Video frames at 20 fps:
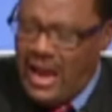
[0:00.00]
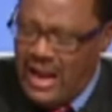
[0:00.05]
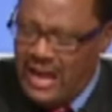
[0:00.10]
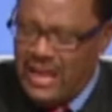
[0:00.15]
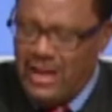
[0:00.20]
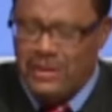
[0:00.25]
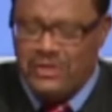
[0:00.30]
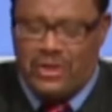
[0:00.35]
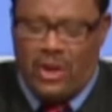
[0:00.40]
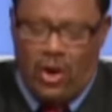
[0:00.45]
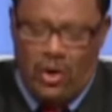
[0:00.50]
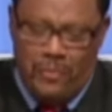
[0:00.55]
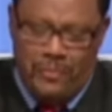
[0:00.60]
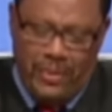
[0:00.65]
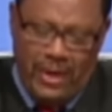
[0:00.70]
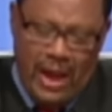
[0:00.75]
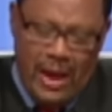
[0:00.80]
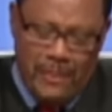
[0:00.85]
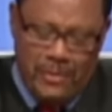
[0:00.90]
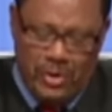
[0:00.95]
and he was going to
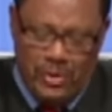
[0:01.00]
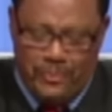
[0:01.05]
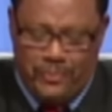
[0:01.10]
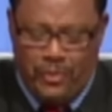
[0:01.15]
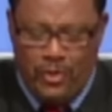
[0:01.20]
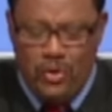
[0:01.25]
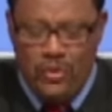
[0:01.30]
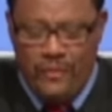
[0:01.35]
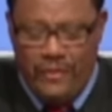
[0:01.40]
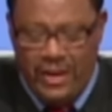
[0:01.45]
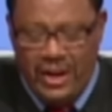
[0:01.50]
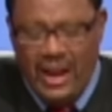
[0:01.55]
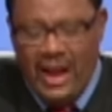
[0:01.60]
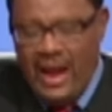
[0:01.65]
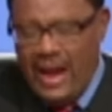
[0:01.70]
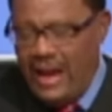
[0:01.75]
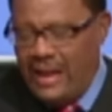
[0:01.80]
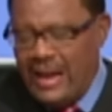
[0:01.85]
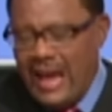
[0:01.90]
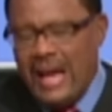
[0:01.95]
be able to prove because it
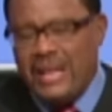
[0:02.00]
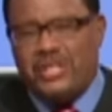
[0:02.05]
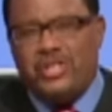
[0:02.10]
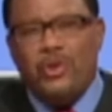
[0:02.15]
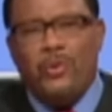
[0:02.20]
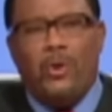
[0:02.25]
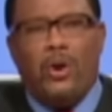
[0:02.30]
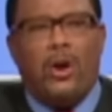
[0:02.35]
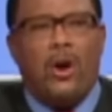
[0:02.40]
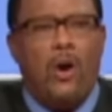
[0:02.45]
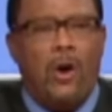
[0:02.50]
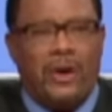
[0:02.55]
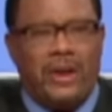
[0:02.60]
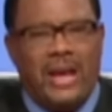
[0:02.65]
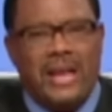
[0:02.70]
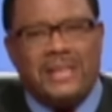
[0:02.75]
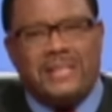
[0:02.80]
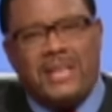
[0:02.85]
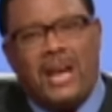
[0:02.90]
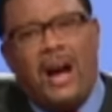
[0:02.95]
and that it you were going to
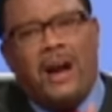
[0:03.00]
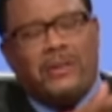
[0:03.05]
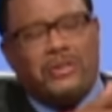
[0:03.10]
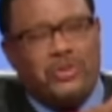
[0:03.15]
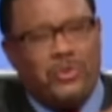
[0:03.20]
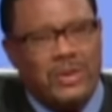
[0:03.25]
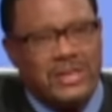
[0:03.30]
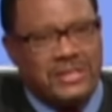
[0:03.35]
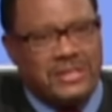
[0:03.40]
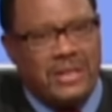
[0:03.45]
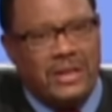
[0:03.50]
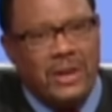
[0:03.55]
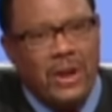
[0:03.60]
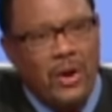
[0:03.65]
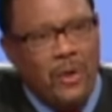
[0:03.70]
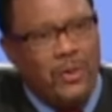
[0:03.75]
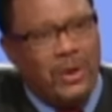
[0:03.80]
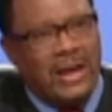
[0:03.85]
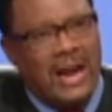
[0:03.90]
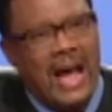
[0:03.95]
get tongue twisted
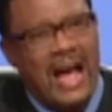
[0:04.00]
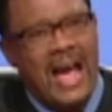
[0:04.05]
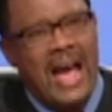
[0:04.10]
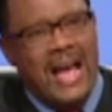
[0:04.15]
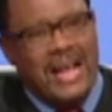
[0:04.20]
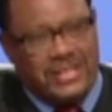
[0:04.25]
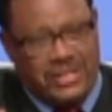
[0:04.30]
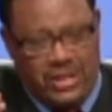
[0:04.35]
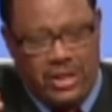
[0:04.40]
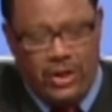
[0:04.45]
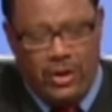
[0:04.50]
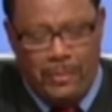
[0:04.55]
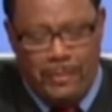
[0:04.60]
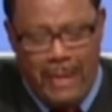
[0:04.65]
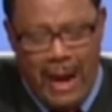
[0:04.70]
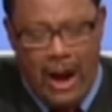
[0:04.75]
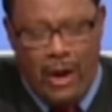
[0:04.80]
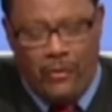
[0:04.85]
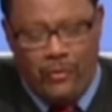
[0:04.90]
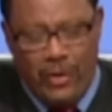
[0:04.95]
when I asked you
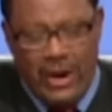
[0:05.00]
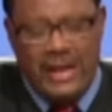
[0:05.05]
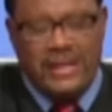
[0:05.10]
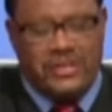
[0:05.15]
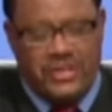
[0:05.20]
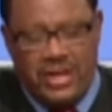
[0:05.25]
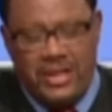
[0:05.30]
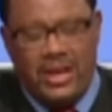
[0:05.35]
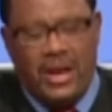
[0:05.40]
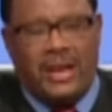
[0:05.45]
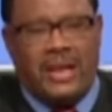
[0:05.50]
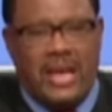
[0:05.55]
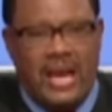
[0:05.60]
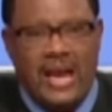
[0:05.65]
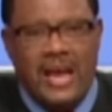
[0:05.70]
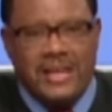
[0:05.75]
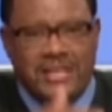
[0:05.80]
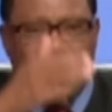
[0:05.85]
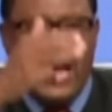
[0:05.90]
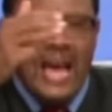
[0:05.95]
about raising your
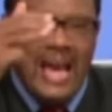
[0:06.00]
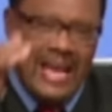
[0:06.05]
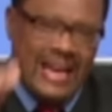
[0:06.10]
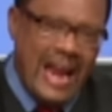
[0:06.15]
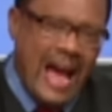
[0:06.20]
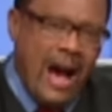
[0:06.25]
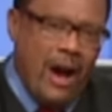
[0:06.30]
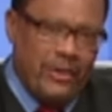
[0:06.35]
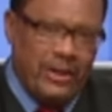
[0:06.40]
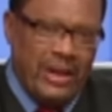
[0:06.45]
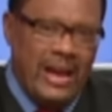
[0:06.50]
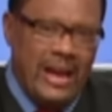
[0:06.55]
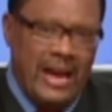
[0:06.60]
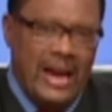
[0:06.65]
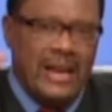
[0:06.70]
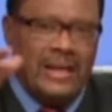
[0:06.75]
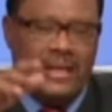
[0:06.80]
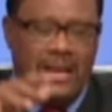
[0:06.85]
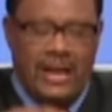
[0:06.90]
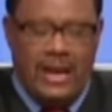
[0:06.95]
kids and how they
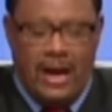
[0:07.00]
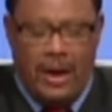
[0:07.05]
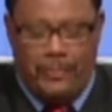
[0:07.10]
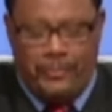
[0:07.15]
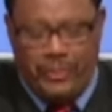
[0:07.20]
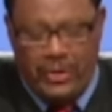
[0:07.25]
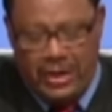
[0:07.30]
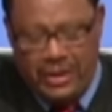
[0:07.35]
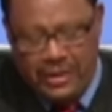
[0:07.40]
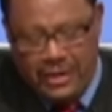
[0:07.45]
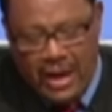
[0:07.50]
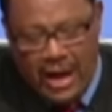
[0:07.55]
ended up in